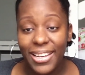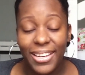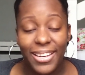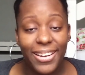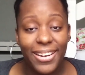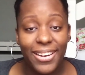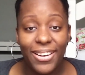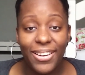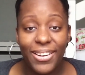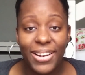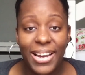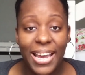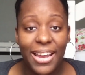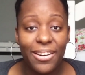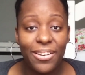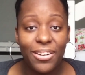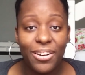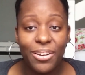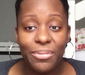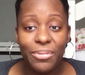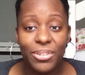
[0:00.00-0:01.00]
I
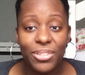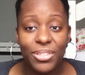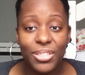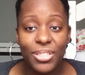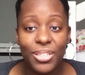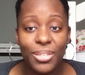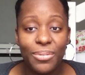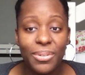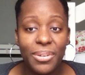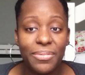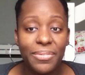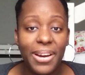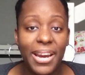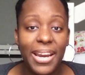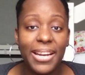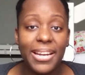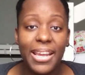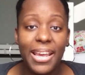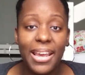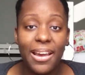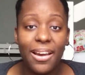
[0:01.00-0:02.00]
don't know what you're doing
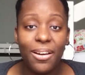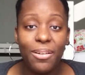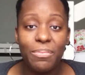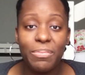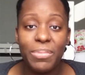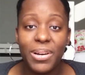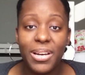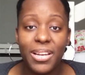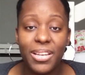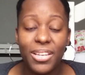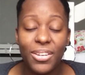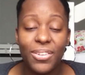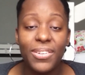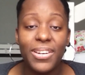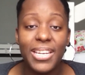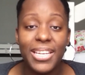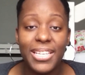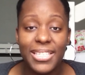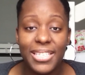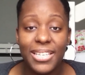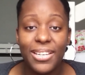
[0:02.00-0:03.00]
right now, but you
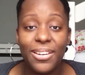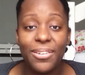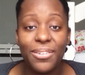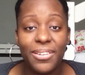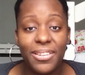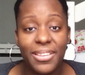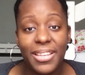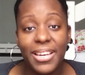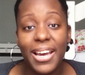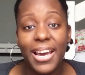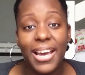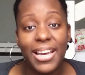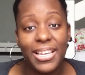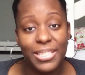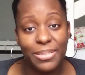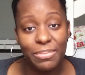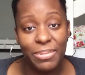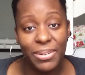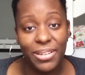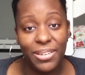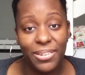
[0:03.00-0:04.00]
need to go to the
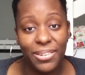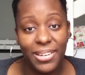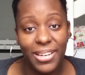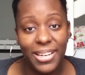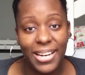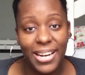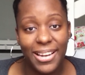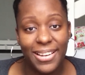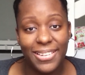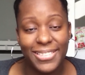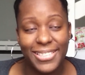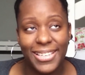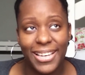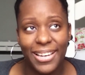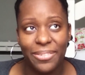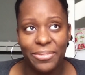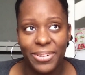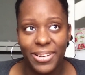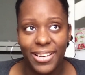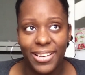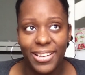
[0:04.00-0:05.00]
hospital. And I was
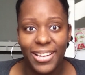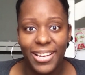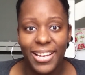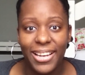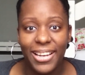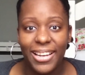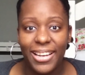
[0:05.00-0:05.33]
like, what?